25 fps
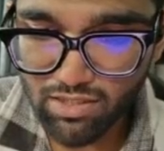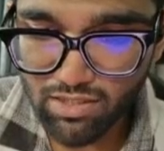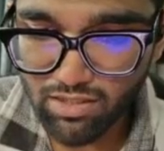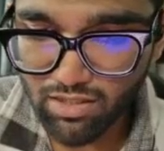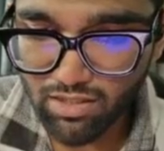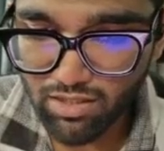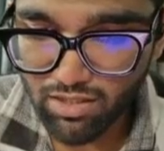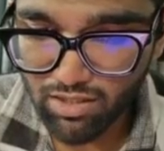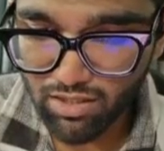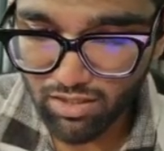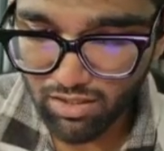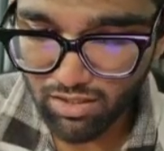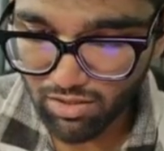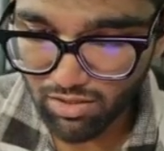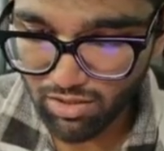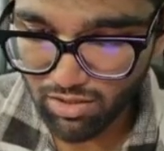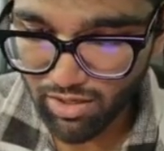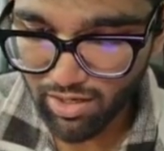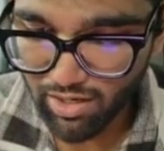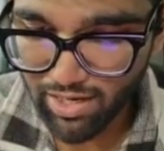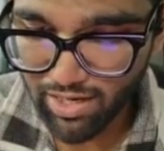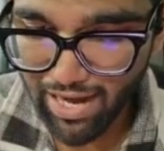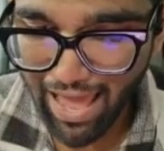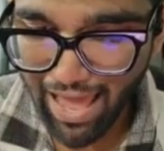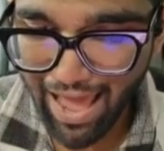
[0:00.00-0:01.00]
a
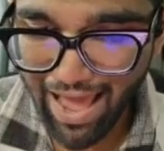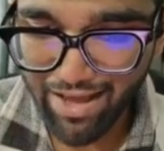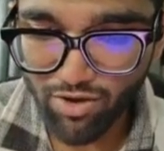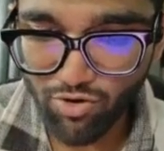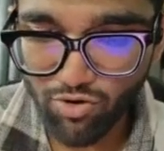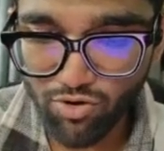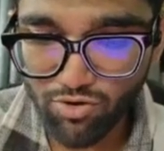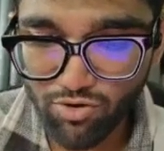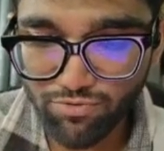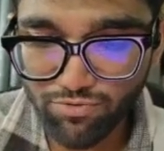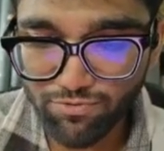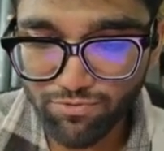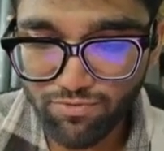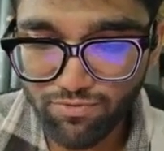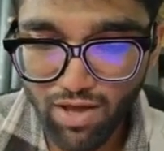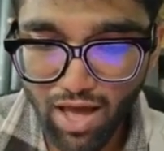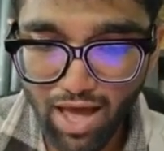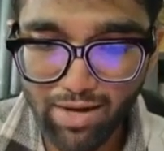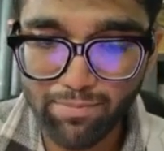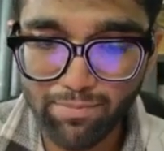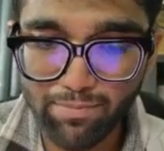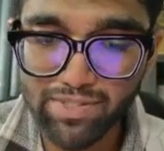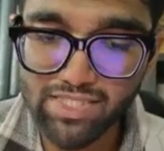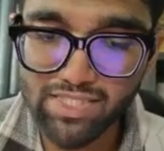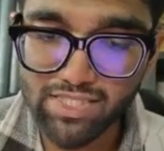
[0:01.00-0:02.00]
lack of
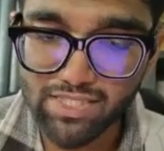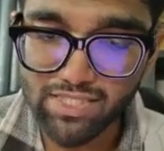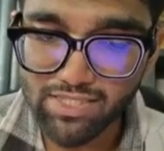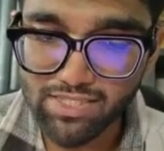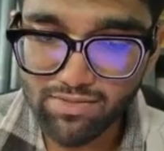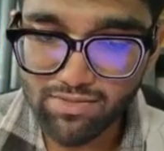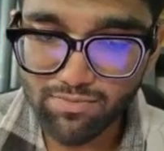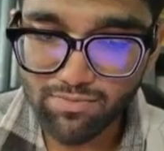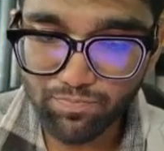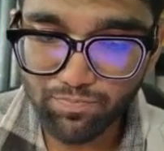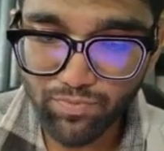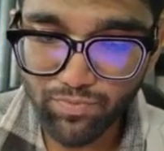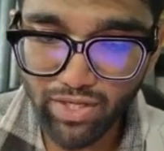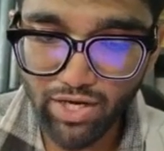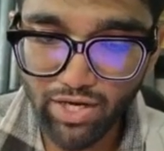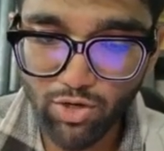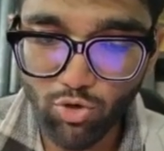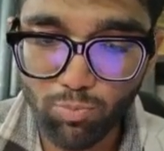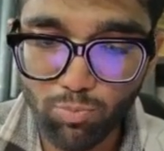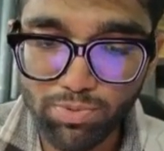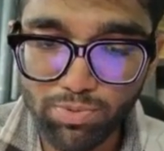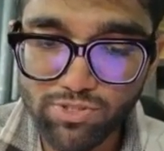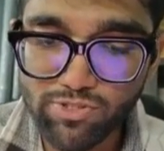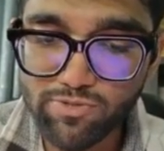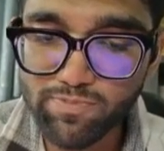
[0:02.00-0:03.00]
RBCs and
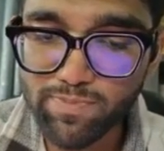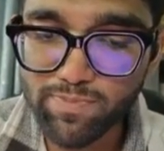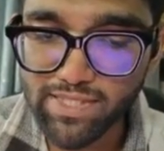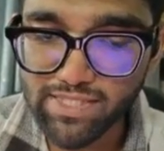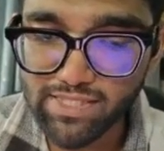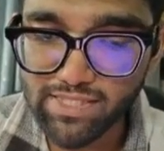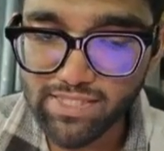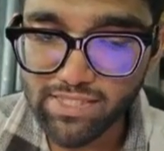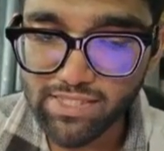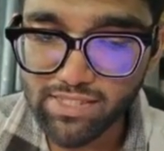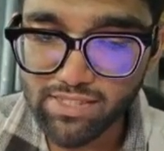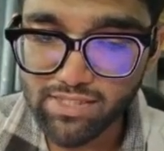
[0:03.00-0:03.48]
open spaces.